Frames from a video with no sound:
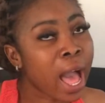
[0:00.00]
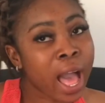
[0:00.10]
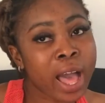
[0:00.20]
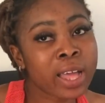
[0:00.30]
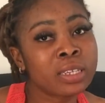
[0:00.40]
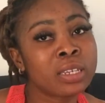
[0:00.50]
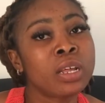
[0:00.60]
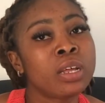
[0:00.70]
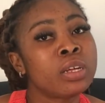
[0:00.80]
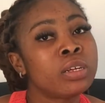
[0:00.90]
and
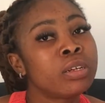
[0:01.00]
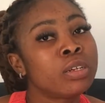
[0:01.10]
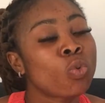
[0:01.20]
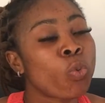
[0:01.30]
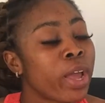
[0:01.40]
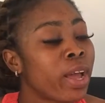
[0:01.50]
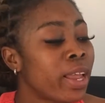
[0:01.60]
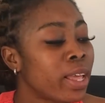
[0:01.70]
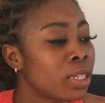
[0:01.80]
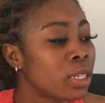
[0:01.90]
the
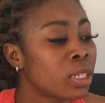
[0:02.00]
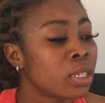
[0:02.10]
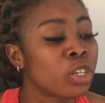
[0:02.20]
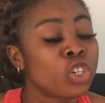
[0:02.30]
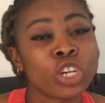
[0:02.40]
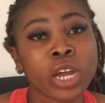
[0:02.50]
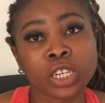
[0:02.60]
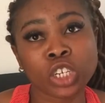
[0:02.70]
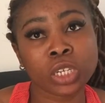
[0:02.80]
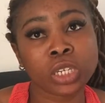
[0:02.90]
wireless
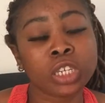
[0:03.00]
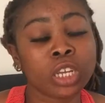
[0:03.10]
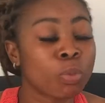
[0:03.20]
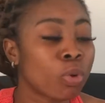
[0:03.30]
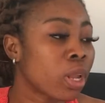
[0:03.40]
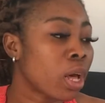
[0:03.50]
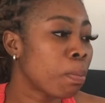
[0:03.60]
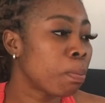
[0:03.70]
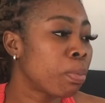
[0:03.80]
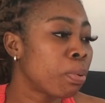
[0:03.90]
charging table
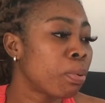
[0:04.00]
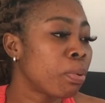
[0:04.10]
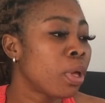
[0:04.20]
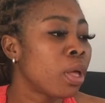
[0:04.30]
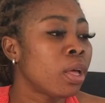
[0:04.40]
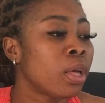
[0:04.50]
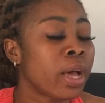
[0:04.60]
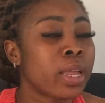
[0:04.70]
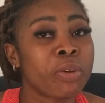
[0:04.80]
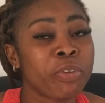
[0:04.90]
lamp
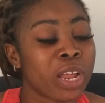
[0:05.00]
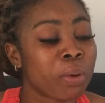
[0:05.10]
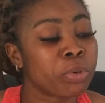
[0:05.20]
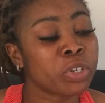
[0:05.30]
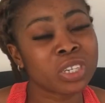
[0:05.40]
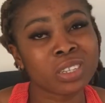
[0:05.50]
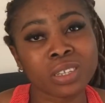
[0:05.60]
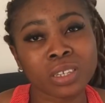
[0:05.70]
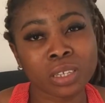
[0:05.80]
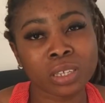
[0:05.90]
and I really
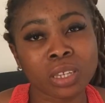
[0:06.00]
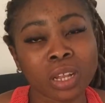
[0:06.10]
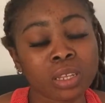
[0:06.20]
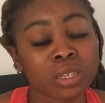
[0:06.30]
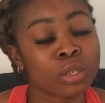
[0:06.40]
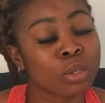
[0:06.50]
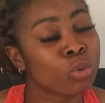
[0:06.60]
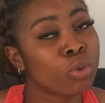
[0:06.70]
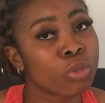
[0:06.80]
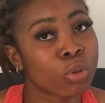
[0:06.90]
appreciate this like it's
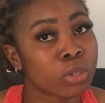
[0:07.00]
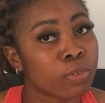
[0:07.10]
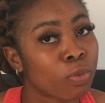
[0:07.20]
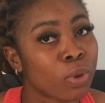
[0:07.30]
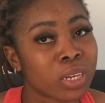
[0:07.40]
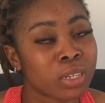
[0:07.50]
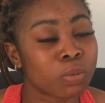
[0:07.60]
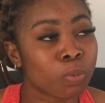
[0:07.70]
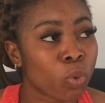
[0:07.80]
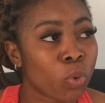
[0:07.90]
so thoughtful at this
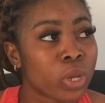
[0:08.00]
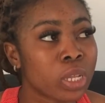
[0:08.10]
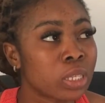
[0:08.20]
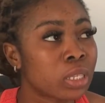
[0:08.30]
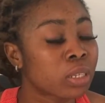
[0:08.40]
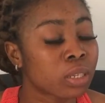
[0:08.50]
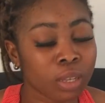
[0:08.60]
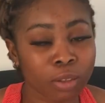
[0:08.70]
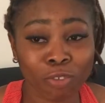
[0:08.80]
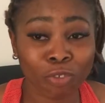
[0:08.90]
point
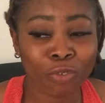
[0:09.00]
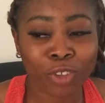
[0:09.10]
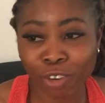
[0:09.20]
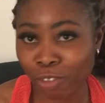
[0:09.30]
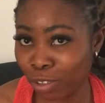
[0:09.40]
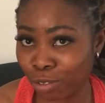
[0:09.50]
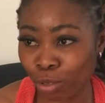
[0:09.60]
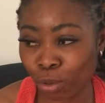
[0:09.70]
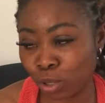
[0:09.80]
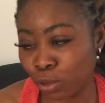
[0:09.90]
very
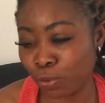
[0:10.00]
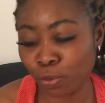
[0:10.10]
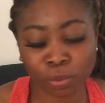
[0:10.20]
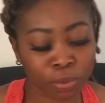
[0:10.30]
thoughtful